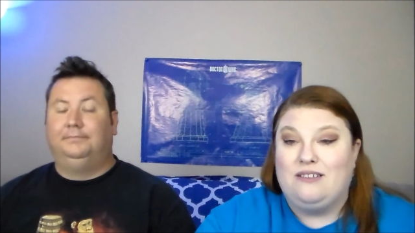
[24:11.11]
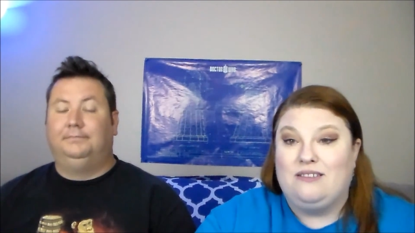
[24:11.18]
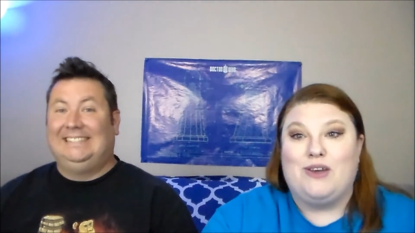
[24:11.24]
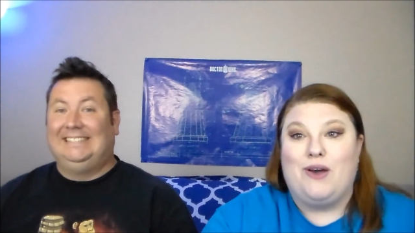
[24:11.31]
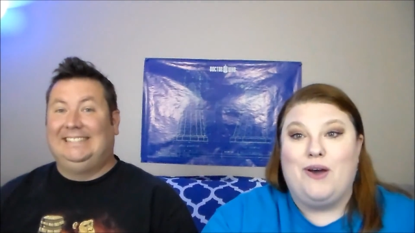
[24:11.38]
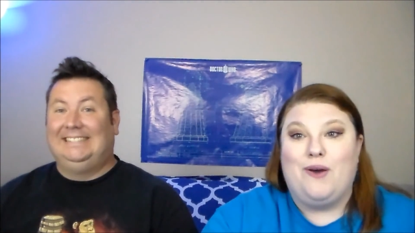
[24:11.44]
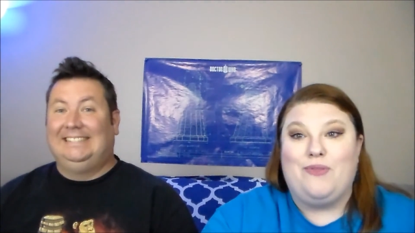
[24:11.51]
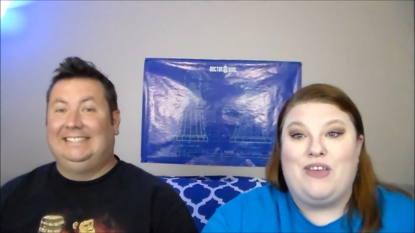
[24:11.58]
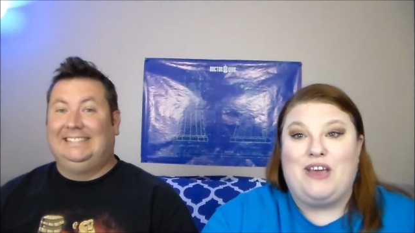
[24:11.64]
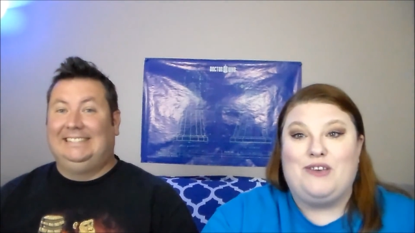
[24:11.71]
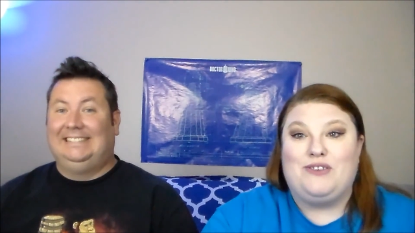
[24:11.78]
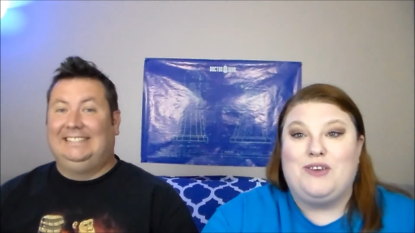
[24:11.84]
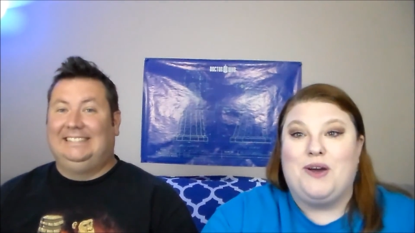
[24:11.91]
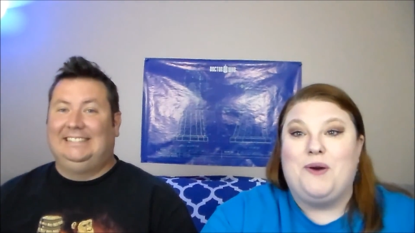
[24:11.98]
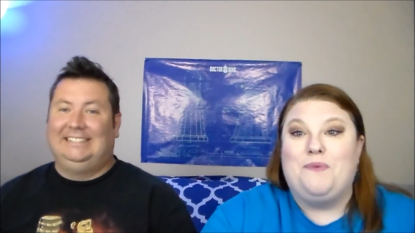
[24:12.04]
Speaker 1: So thank
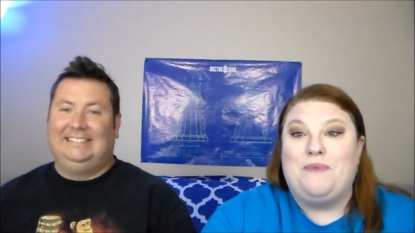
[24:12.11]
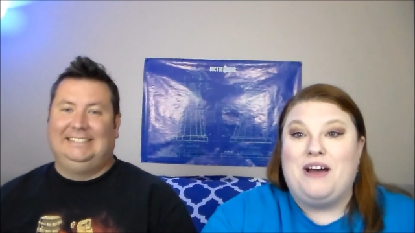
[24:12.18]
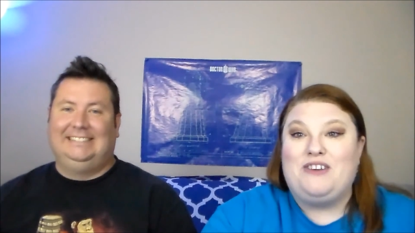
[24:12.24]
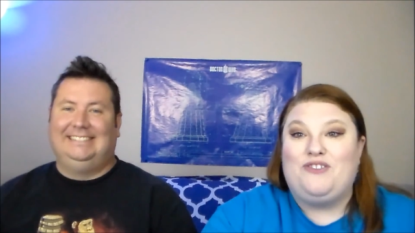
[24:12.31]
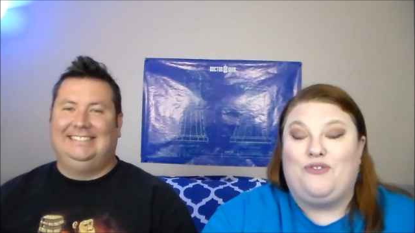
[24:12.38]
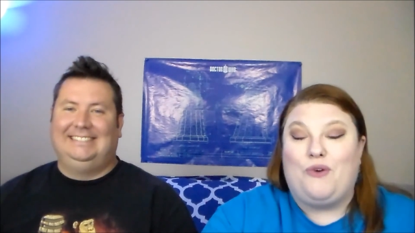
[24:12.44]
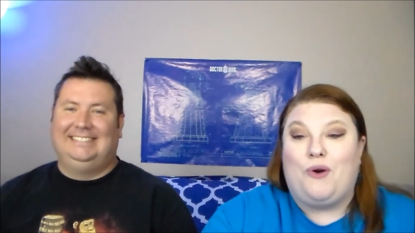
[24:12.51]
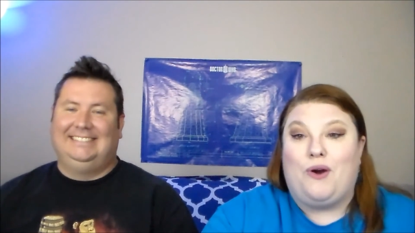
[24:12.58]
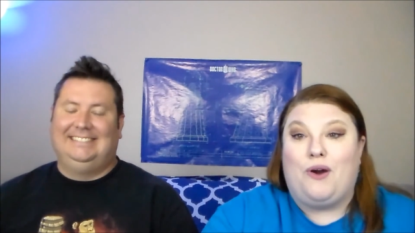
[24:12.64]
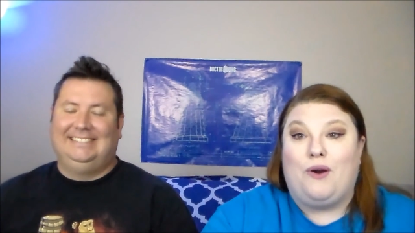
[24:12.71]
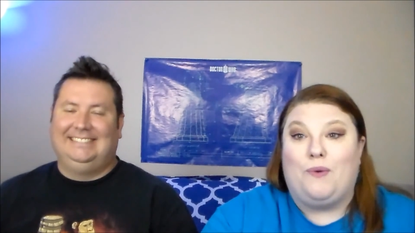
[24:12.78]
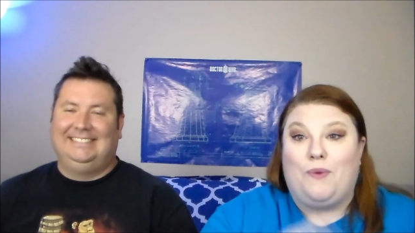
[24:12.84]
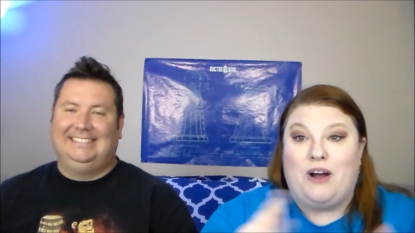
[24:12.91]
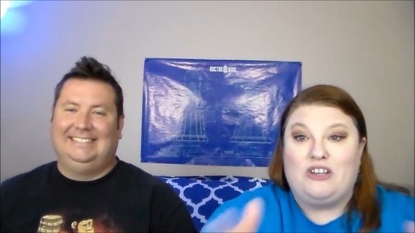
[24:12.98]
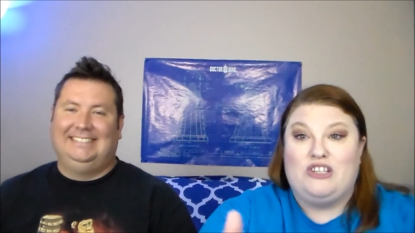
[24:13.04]
you so much
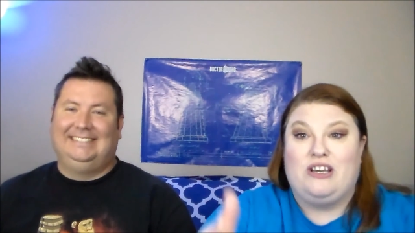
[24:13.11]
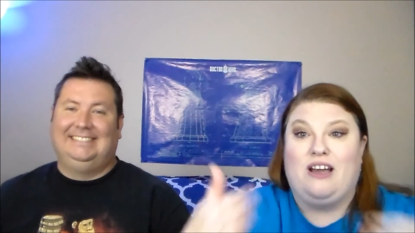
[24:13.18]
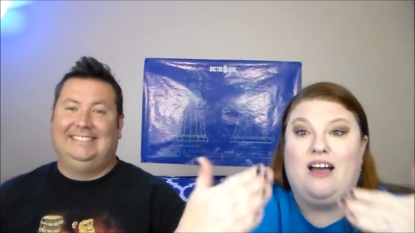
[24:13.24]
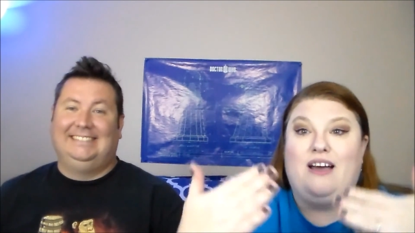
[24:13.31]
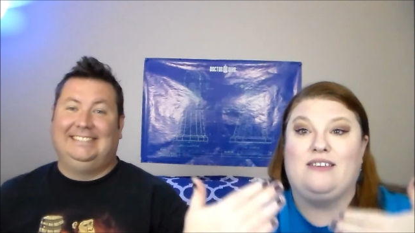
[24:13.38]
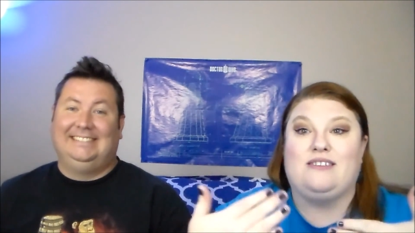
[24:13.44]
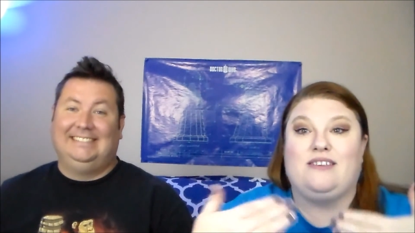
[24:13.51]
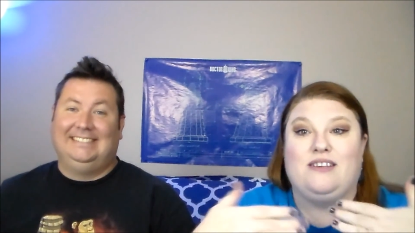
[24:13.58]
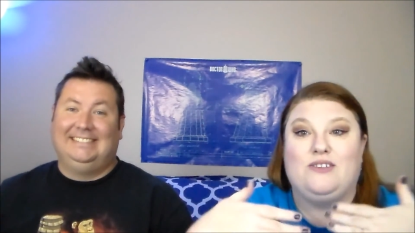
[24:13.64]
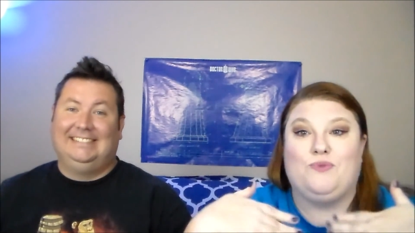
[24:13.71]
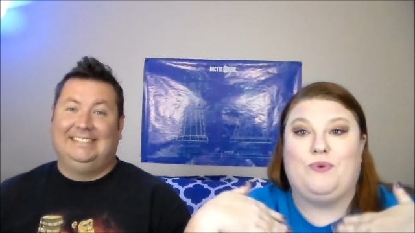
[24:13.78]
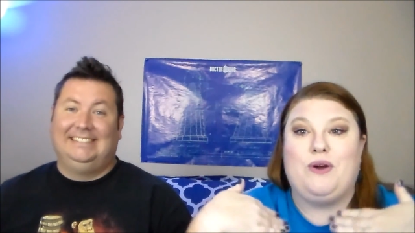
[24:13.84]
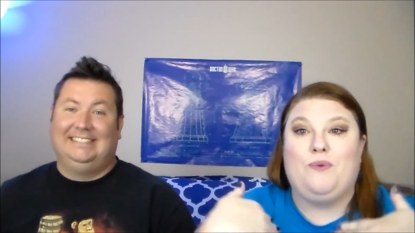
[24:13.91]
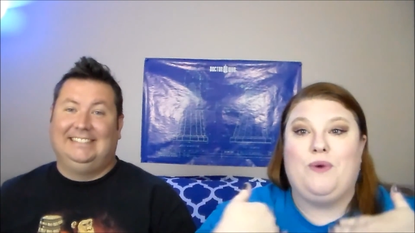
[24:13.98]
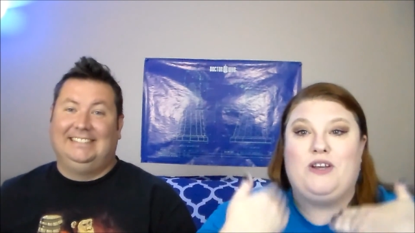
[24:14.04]
for watching us,
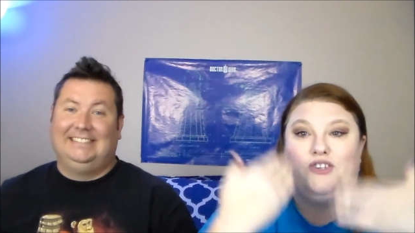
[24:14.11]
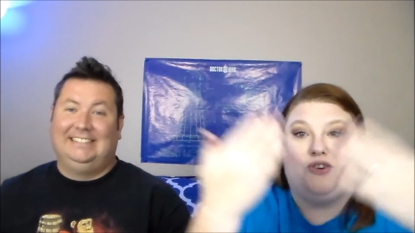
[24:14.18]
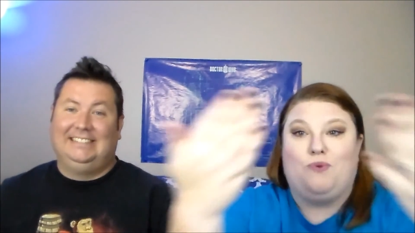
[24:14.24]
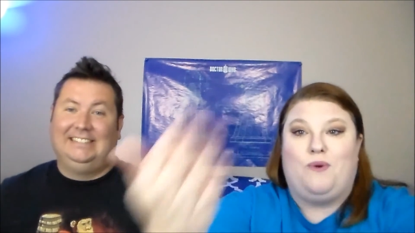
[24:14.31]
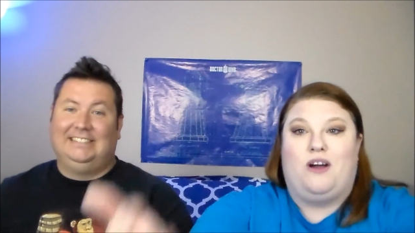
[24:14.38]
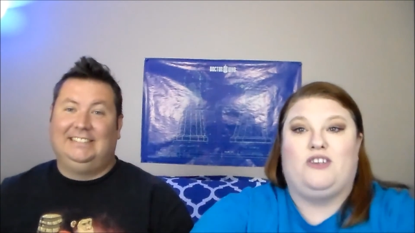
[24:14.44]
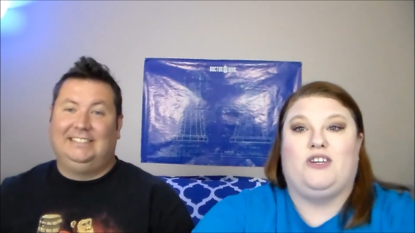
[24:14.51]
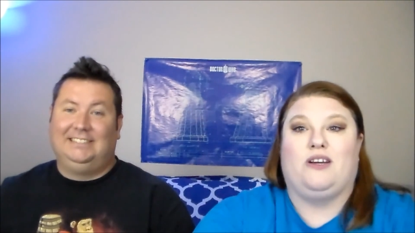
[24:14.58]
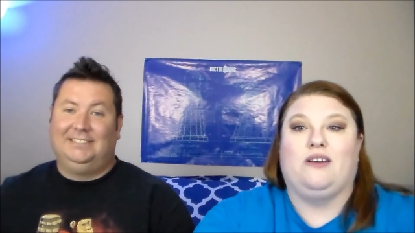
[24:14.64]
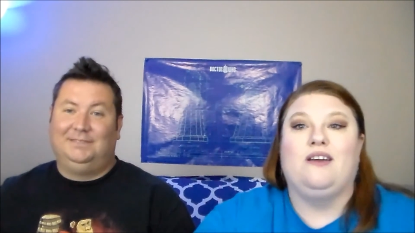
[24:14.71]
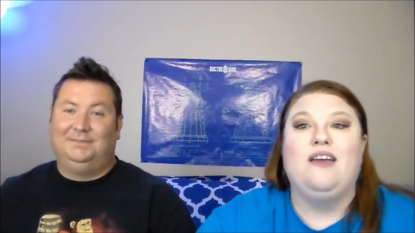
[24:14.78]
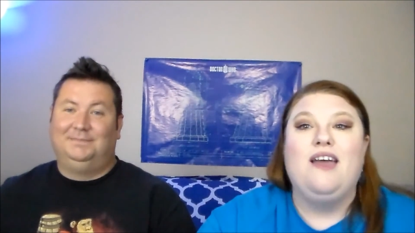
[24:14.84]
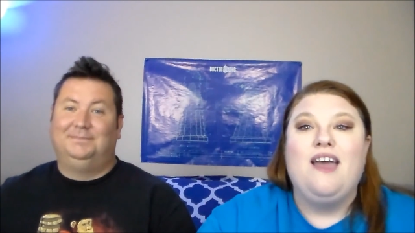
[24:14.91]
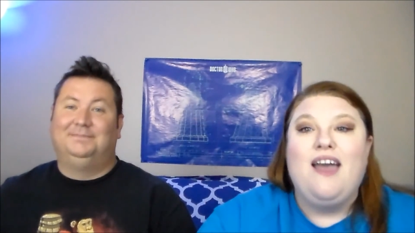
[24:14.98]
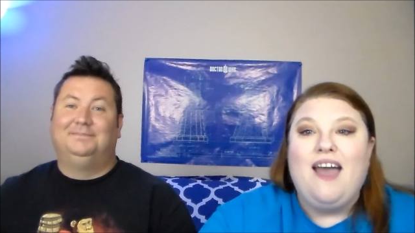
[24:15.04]
because we're what you're watching.
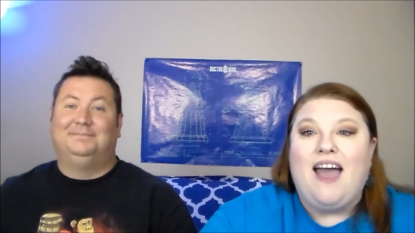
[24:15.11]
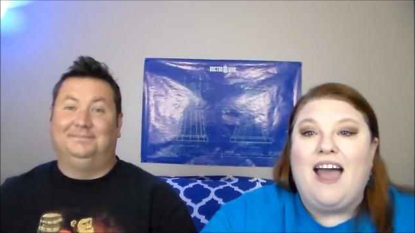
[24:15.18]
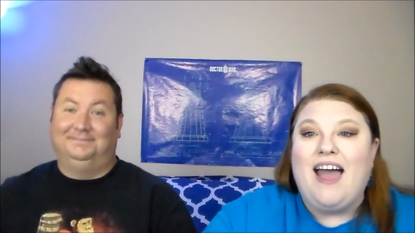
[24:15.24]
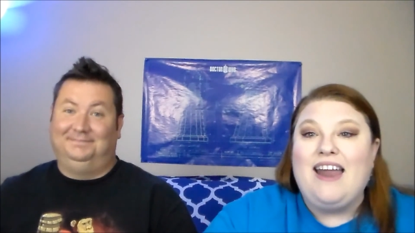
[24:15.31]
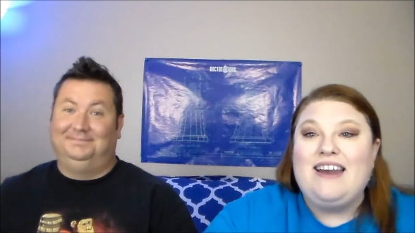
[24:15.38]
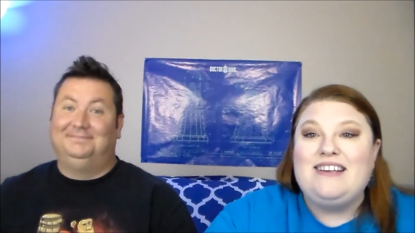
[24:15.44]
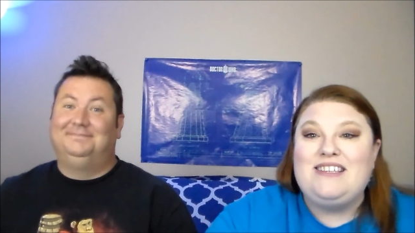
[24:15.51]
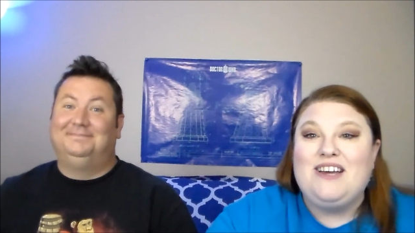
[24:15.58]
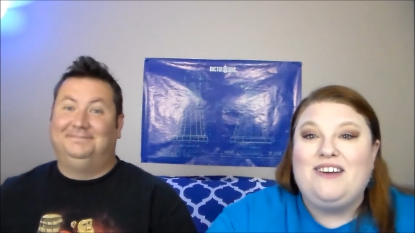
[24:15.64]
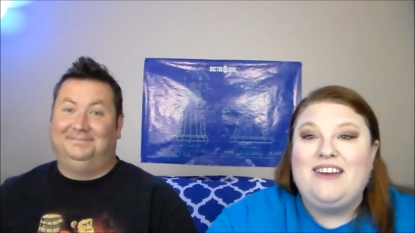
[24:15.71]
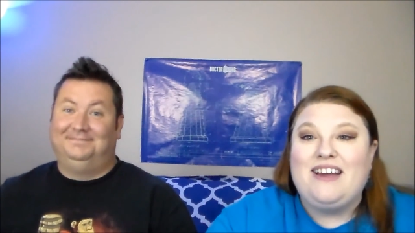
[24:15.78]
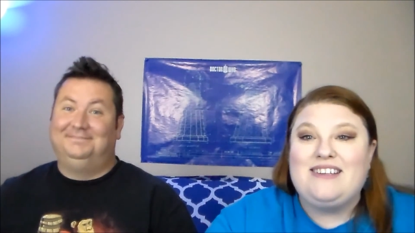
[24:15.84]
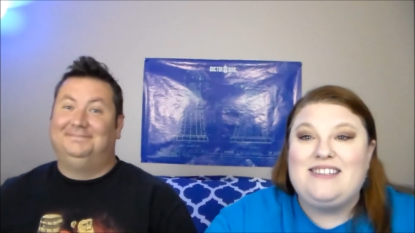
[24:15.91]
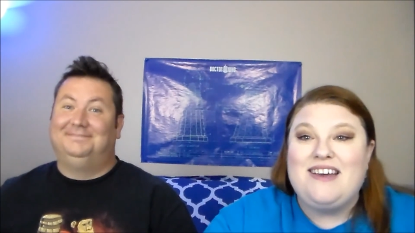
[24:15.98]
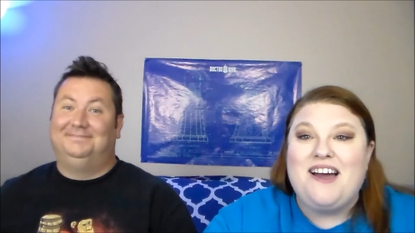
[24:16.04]
And until
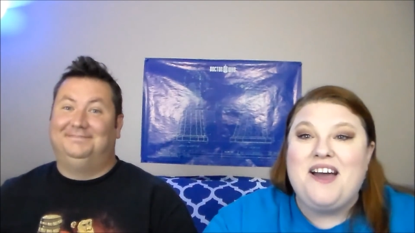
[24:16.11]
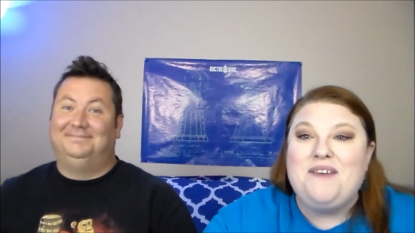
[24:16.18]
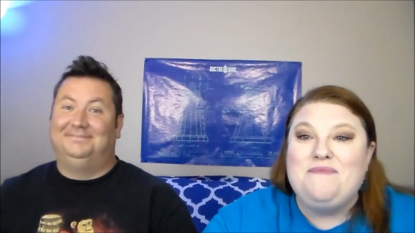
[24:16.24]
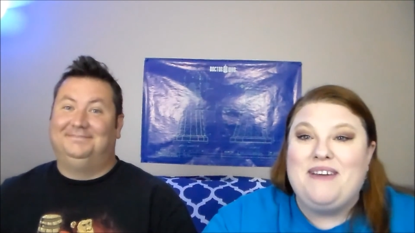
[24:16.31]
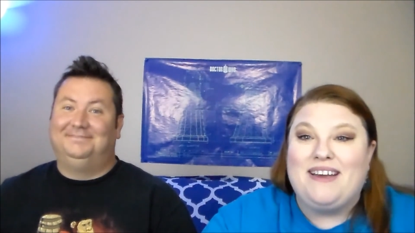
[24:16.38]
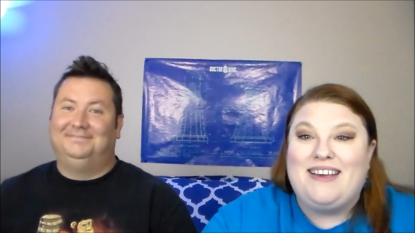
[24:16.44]
next time,